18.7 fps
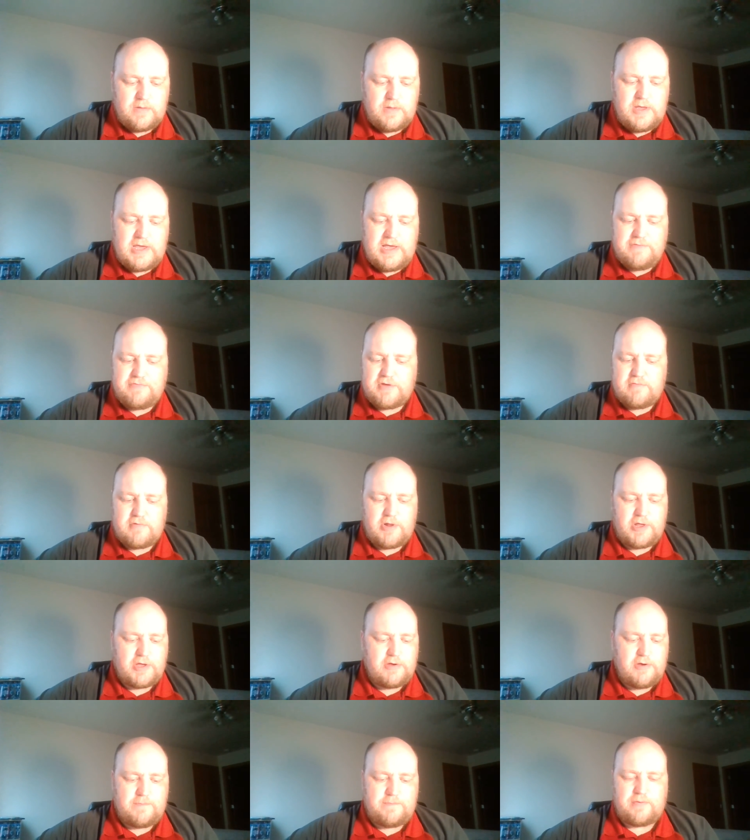he gives a
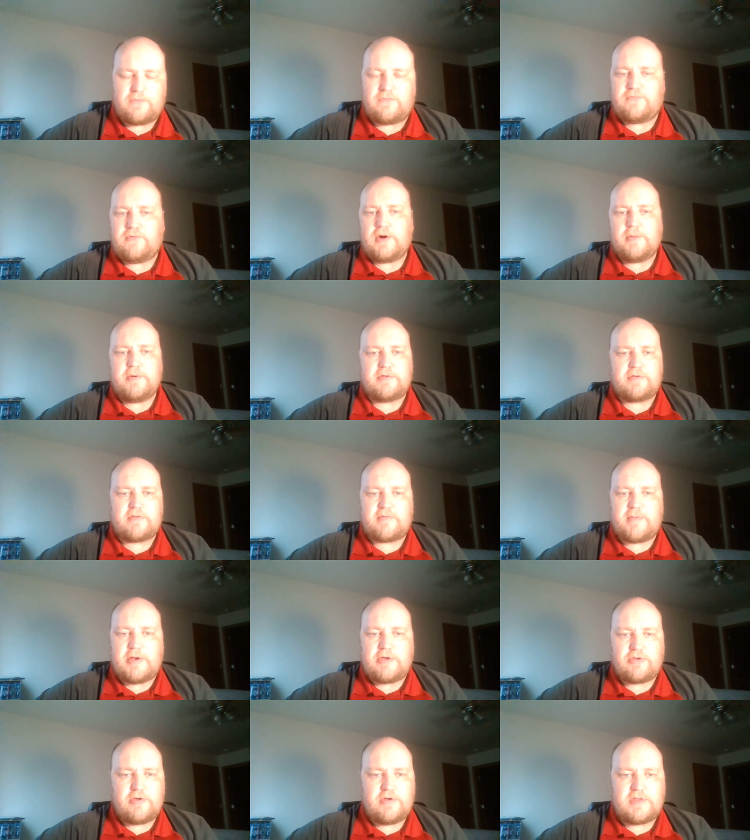really good performance,
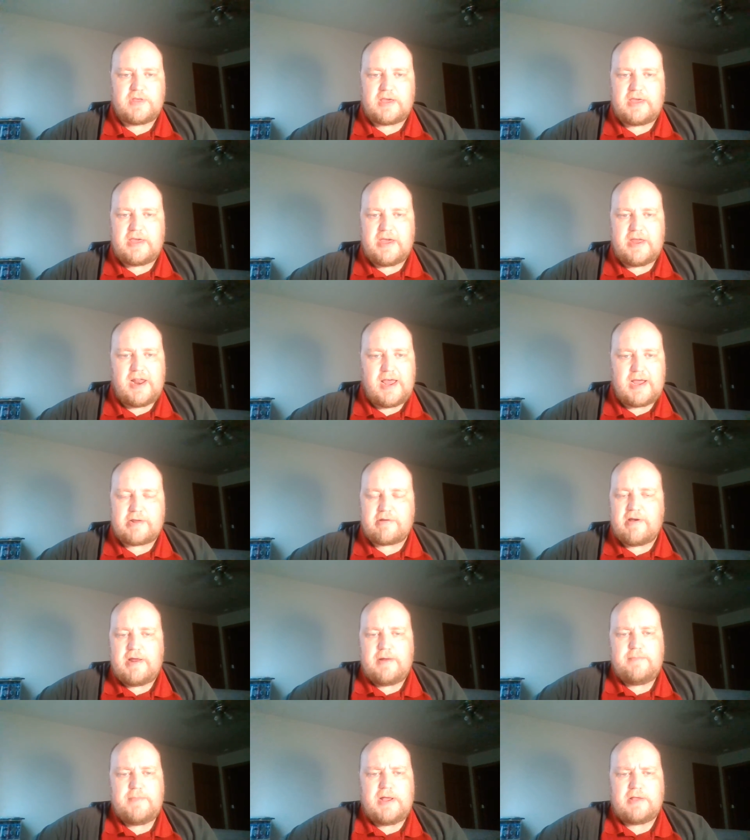especially as a kid
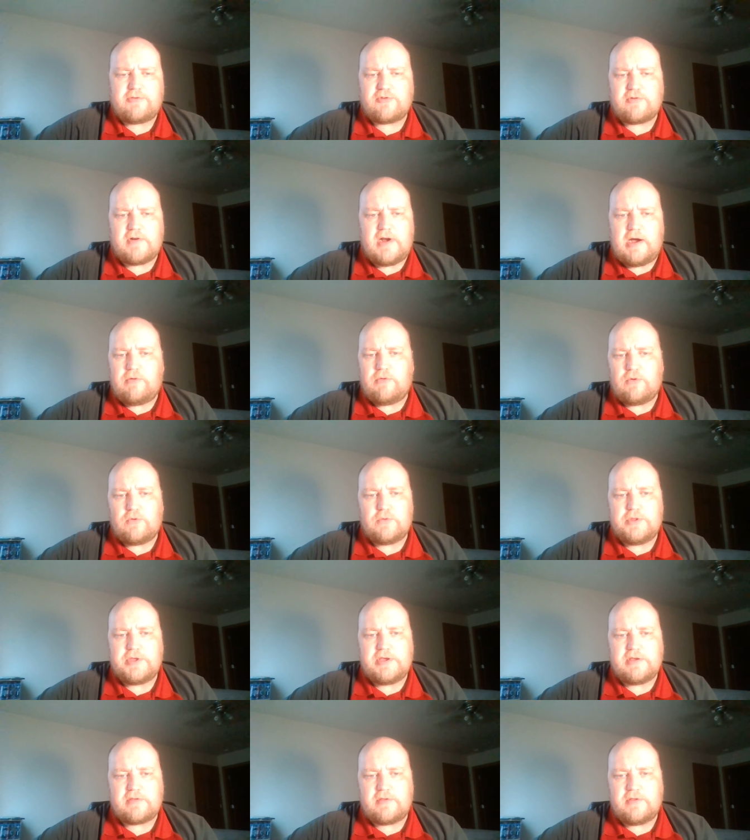actor. I'm not sure how
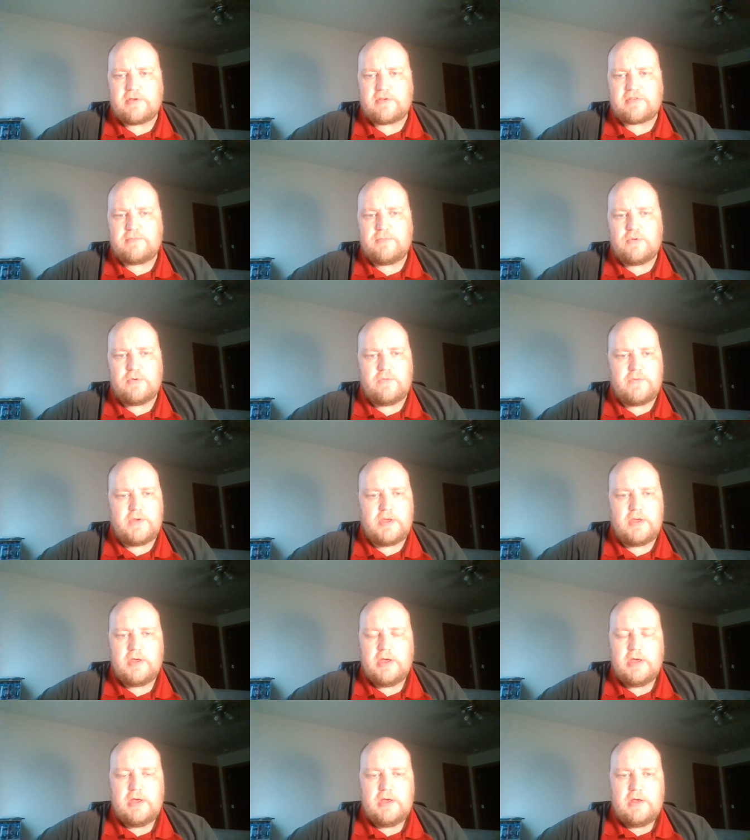old he is in this
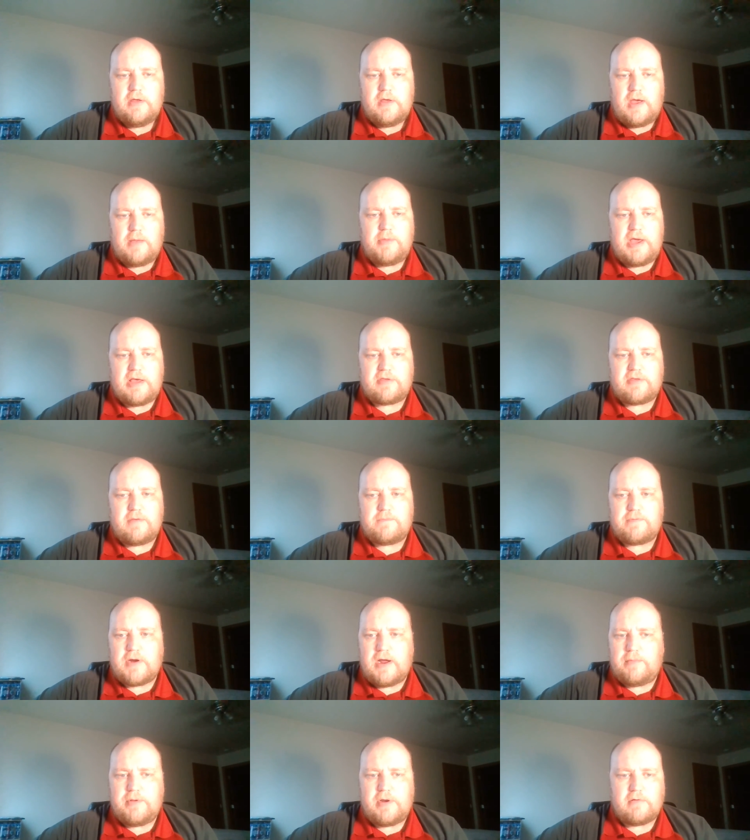movie. I'm guessing
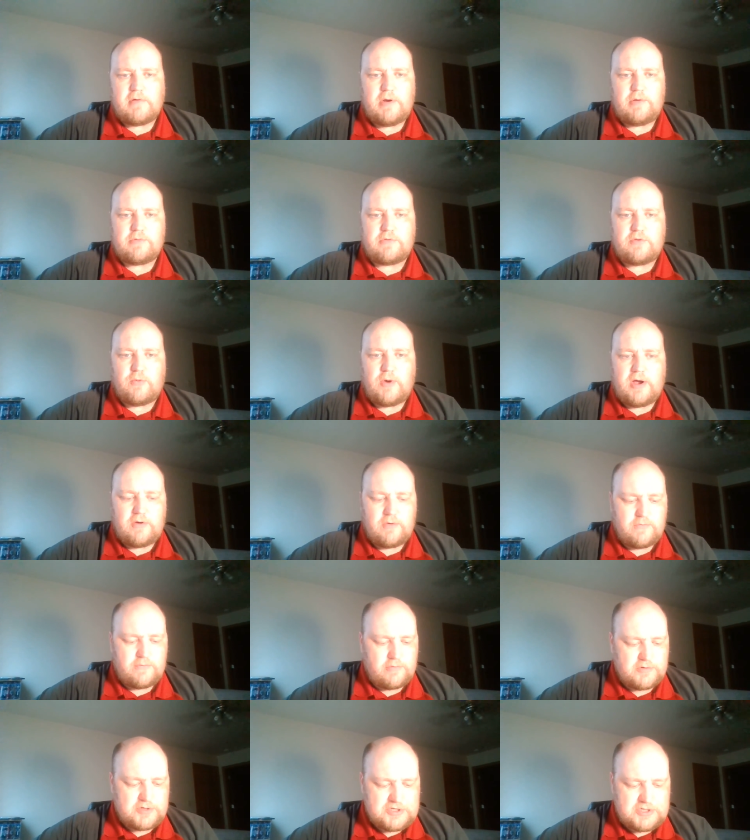probably around
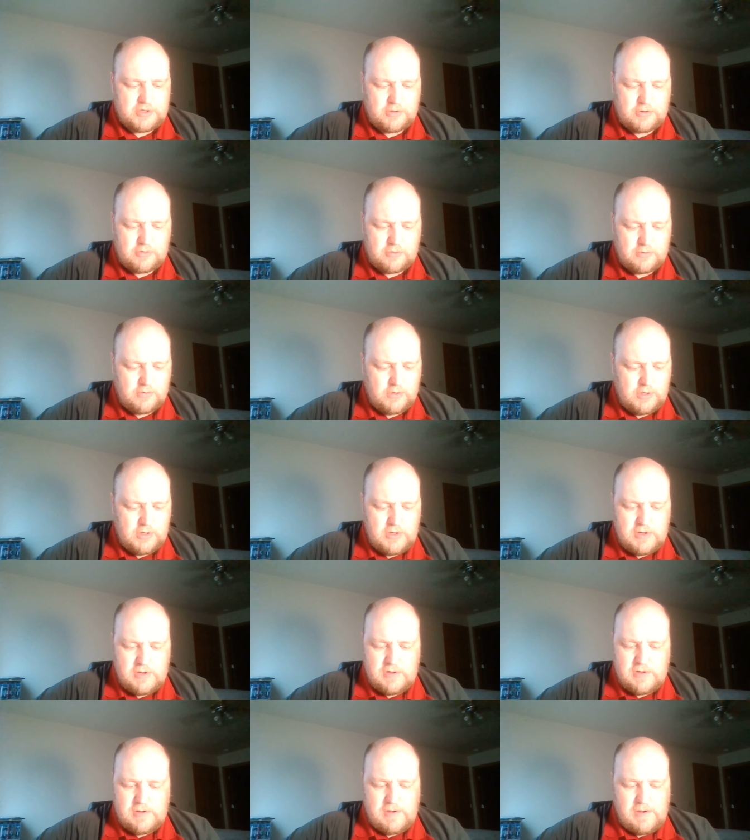12 or so.
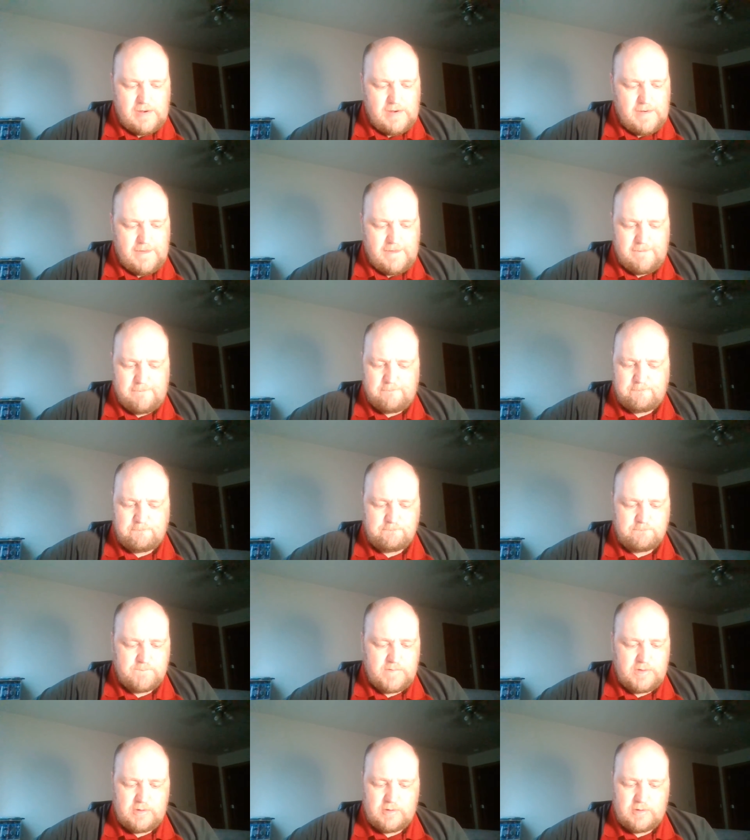Um,